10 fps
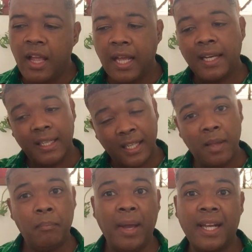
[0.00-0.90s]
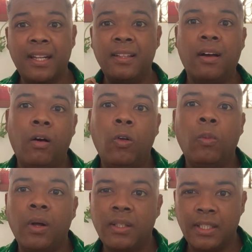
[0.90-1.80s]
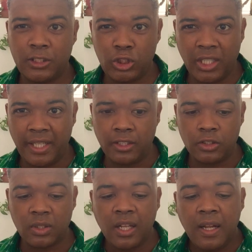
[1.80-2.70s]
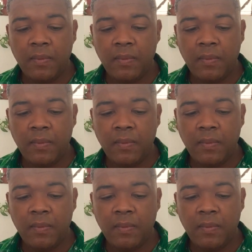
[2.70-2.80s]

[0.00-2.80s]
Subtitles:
and I came back and the whole world has changed.